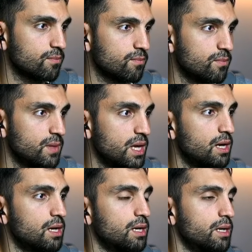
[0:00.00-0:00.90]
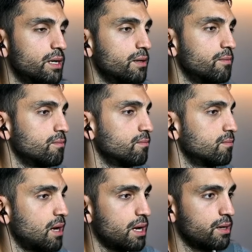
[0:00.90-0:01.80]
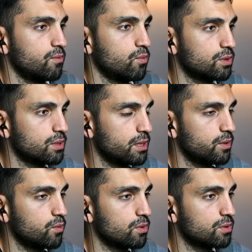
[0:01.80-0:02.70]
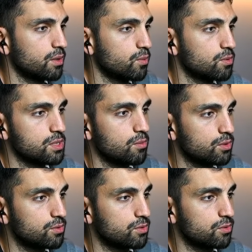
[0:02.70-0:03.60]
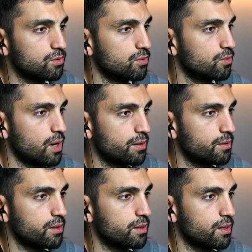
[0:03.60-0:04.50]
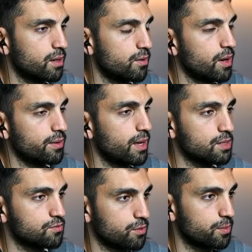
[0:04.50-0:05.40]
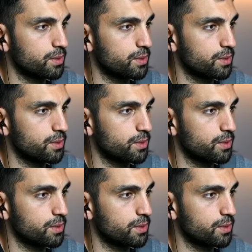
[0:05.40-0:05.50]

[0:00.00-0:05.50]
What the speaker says: Yeah, what I want someone to run the ads for me.